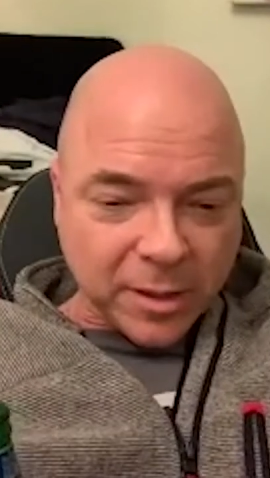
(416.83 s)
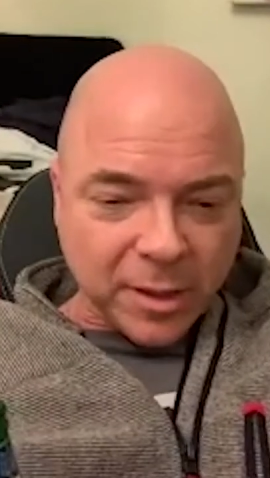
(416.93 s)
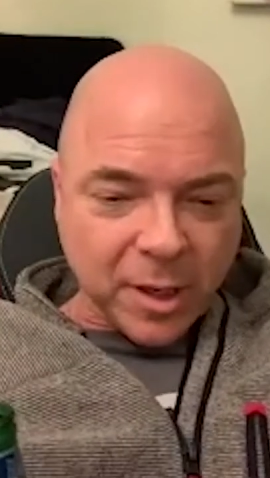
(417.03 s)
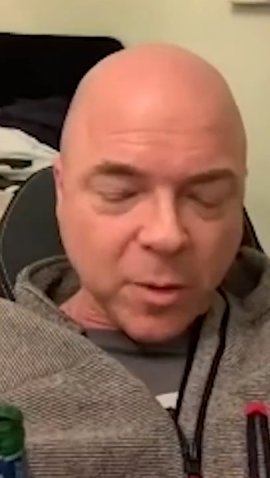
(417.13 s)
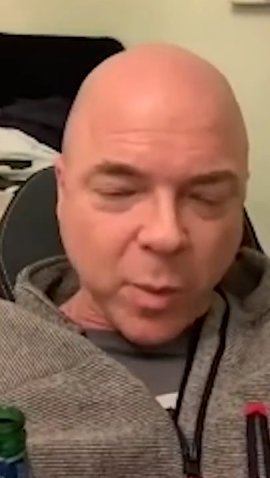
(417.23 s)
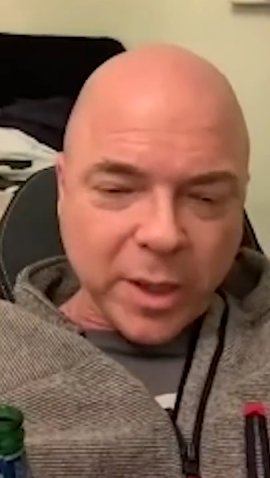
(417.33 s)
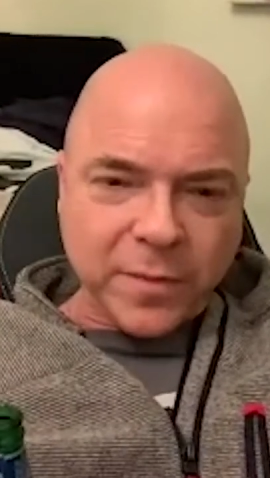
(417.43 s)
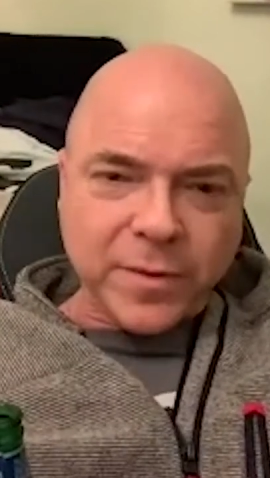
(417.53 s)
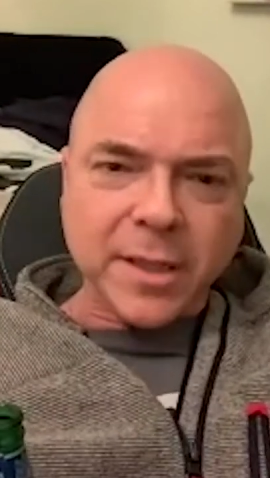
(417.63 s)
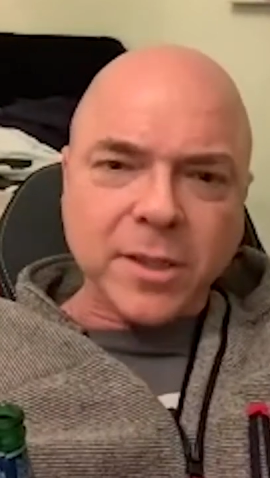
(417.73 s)
you know, when
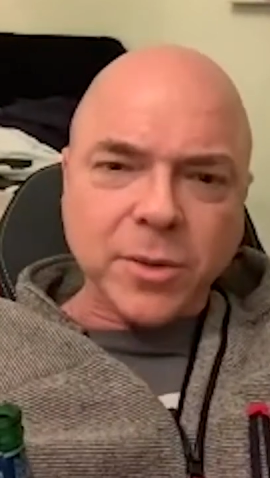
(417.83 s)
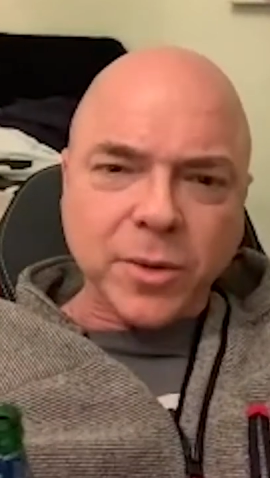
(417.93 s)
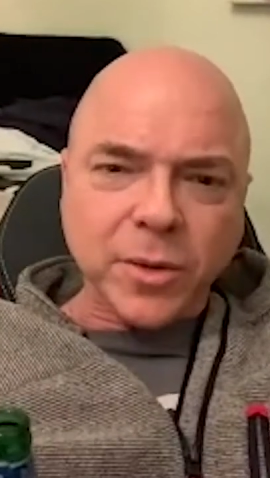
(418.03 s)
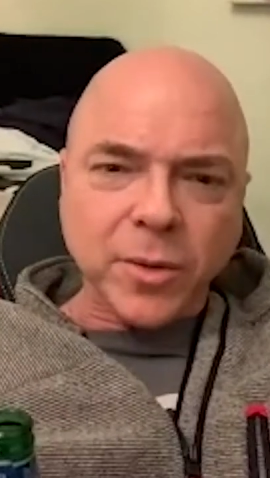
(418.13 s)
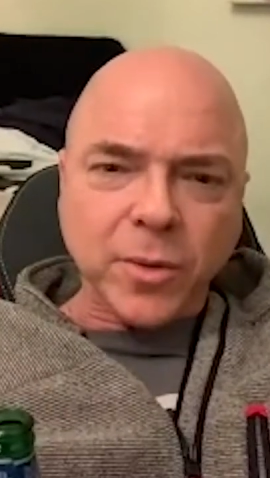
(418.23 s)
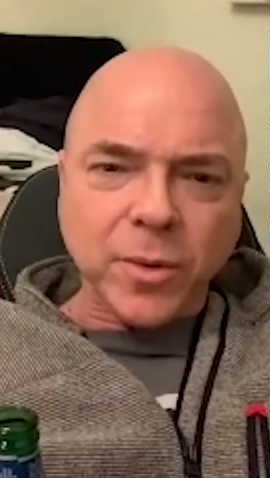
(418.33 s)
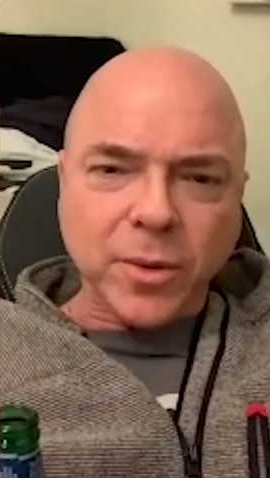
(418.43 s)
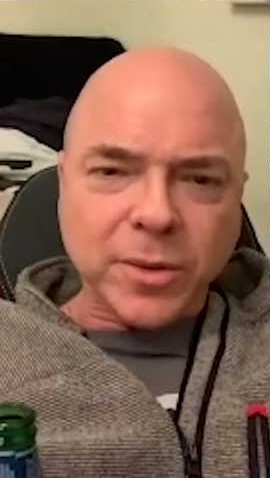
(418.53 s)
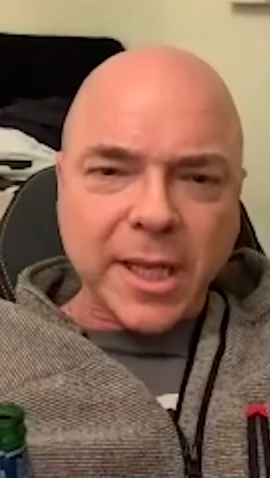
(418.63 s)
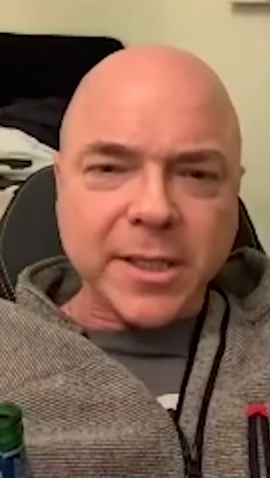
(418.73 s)
you've done your
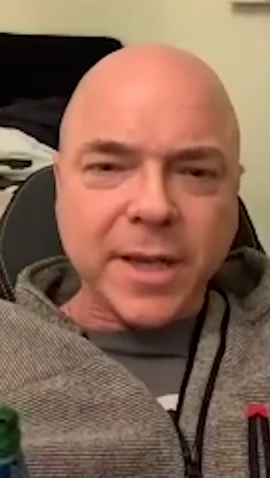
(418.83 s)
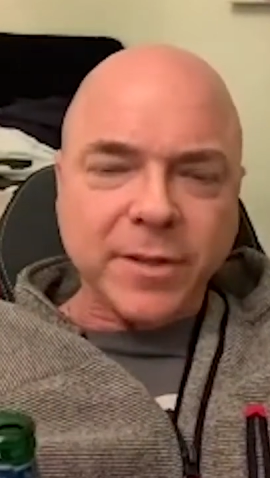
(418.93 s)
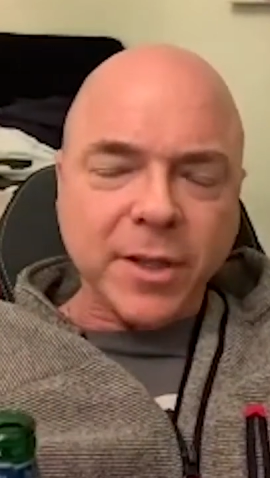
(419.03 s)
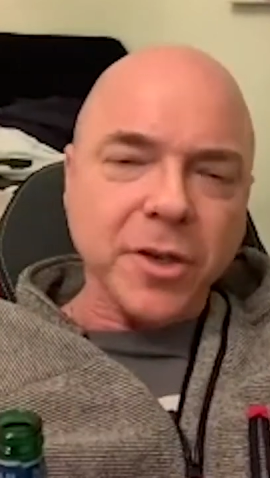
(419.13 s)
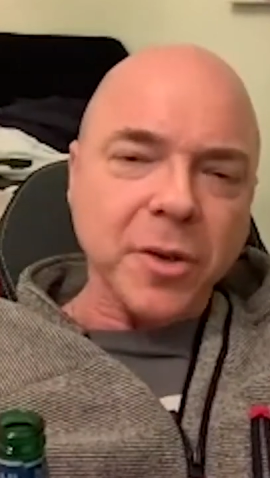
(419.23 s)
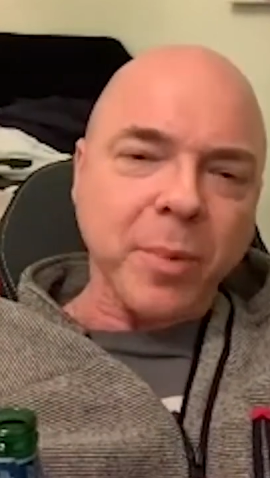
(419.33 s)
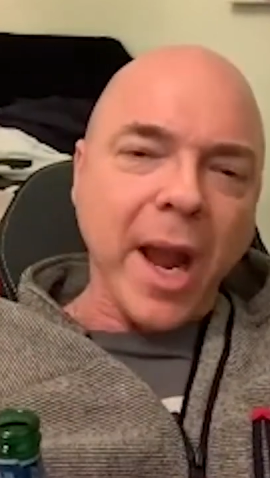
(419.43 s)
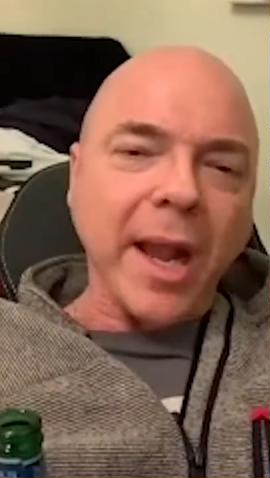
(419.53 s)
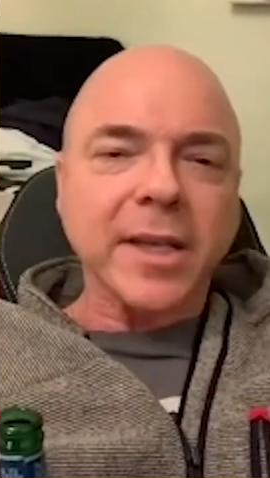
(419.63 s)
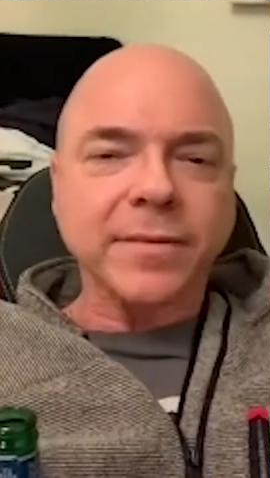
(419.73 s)
studies, you have to go and do
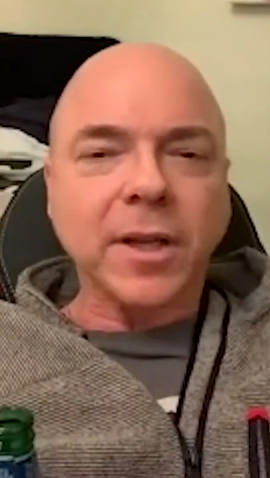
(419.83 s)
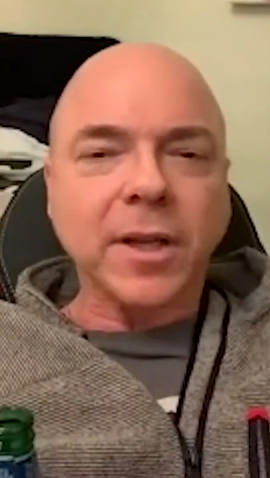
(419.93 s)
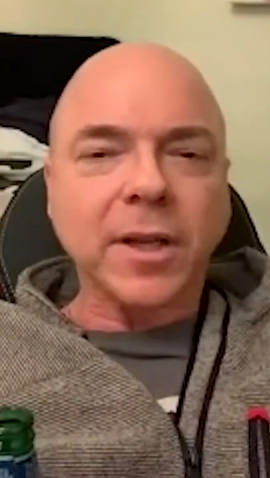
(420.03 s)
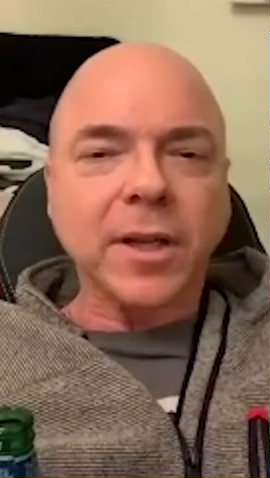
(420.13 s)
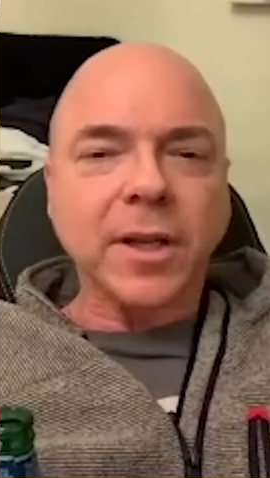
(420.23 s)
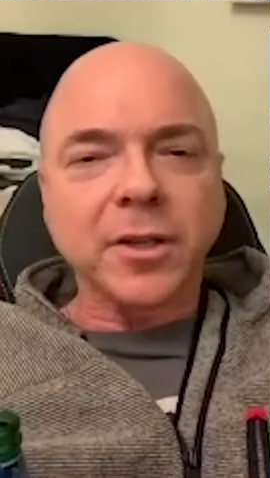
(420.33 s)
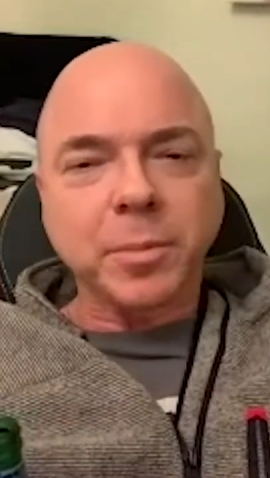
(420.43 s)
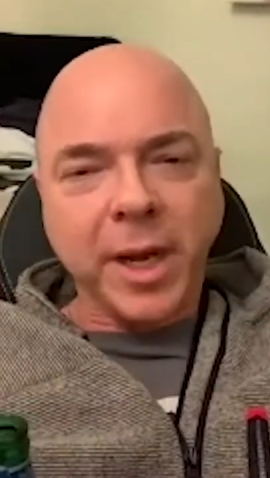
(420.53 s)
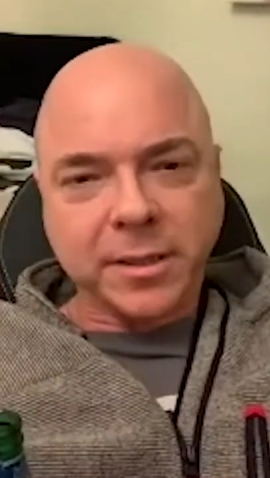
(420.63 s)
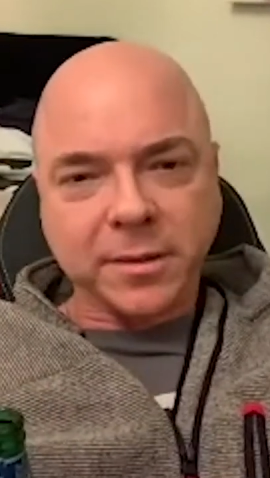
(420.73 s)
pracs. You have to go and do
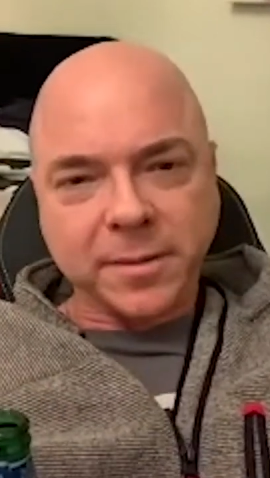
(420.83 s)
practicals.